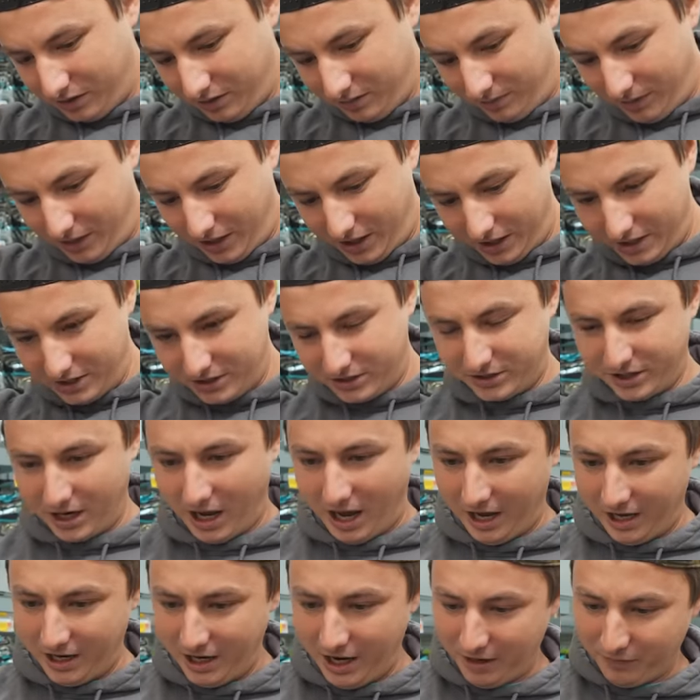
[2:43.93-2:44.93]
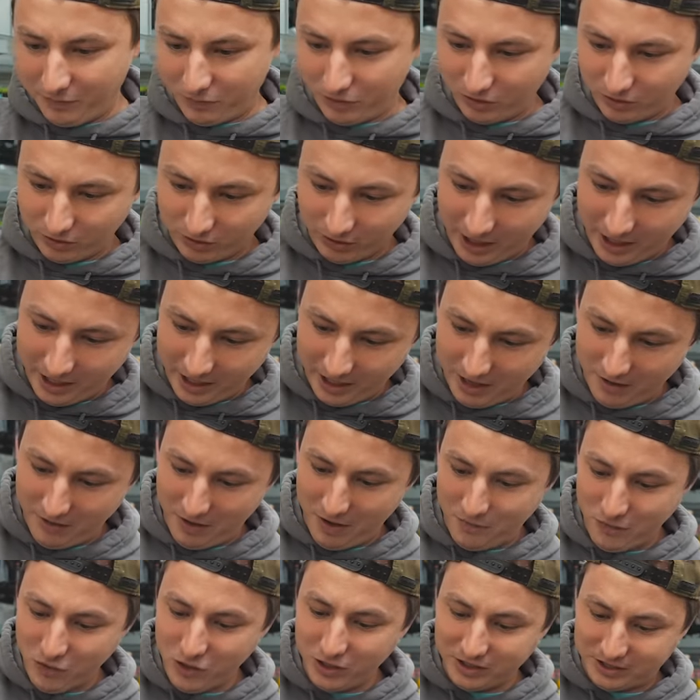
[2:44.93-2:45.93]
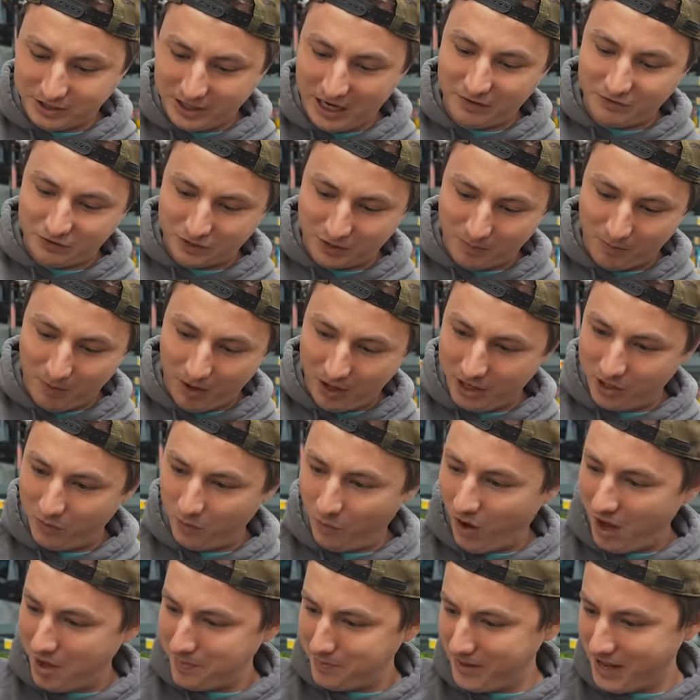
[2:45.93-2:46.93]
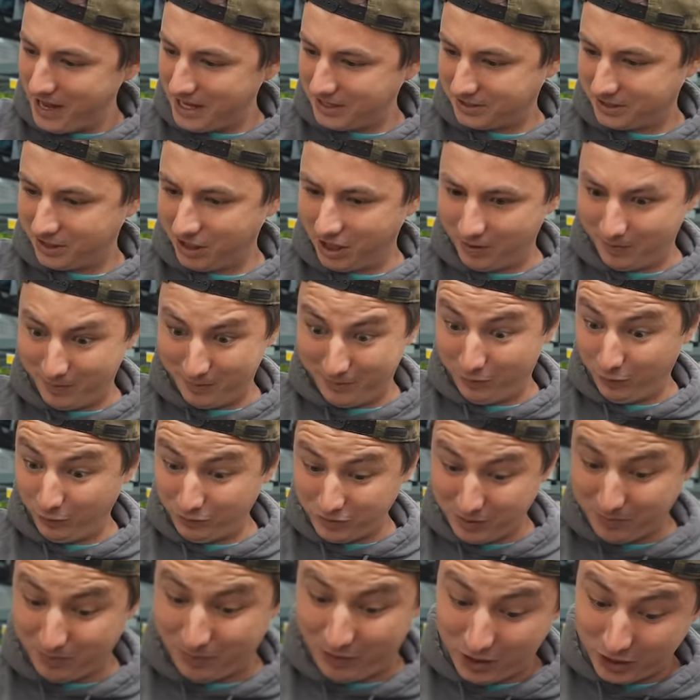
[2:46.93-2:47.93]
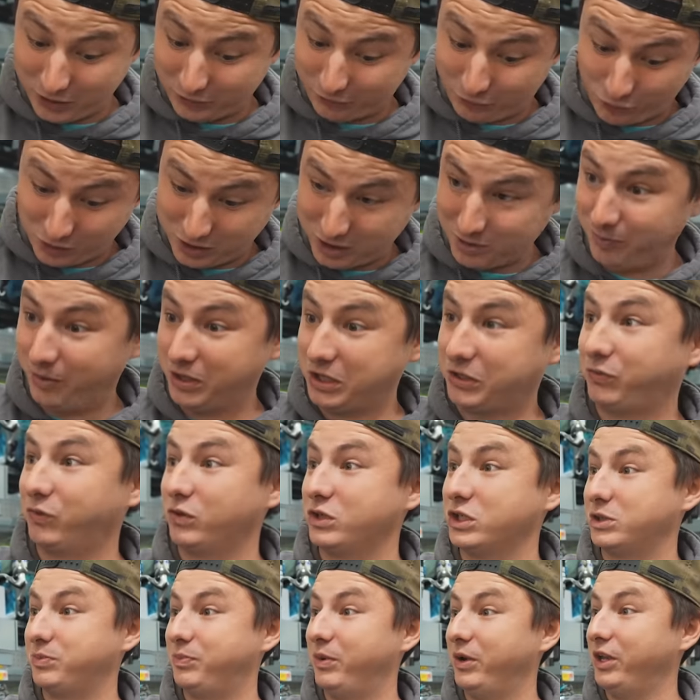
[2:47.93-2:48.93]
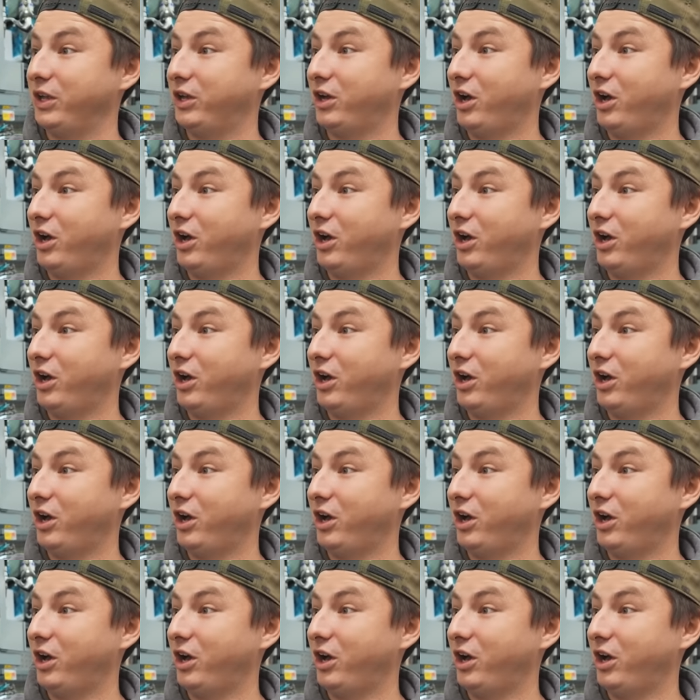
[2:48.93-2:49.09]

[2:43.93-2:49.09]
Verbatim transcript: because I never like, if you could save some money, why pass it up? And fifteen bucks, fourteen bucks for a spinning